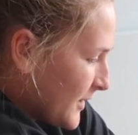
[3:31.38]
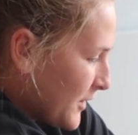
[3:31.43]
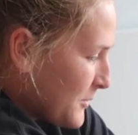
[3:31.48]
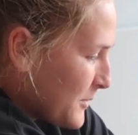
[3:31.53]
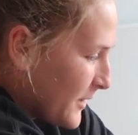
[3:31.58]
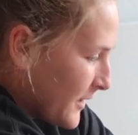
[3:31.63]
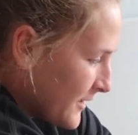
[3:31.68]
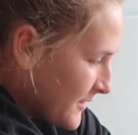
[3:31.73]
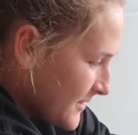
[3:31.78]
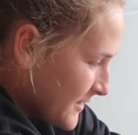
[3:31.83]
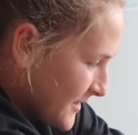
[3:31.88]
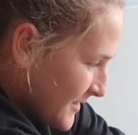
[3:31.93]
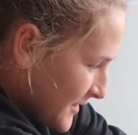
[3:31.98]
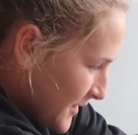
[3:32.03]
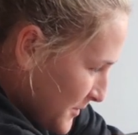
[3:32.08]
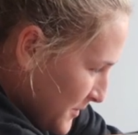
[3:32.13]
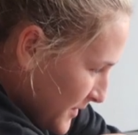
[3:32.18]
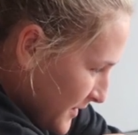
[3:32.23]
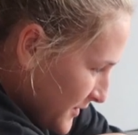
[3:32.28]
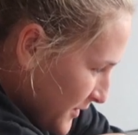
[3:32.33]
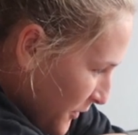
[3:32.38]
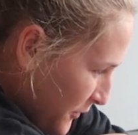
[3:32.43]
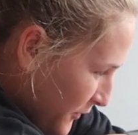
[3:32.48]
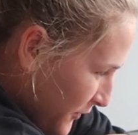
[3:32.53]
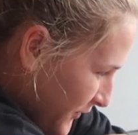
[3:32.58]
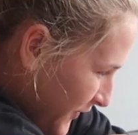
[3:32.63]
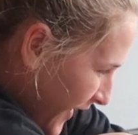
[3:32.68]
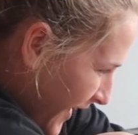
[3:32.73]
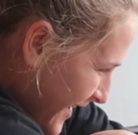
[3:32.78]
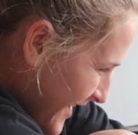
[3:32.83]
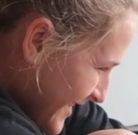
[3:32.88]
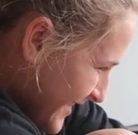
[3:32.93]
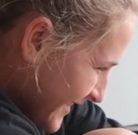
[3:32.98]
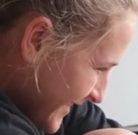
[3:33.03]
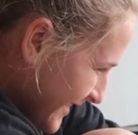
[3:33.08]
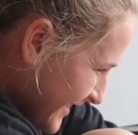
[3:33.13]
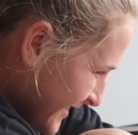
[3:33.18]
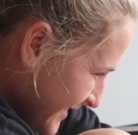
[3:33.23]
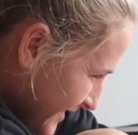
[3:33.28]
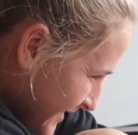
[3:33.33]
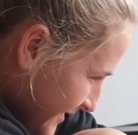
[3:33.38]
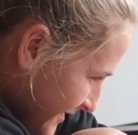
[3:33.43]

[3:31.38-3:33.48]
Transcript: Oh my gosh, this is gonna be so fun.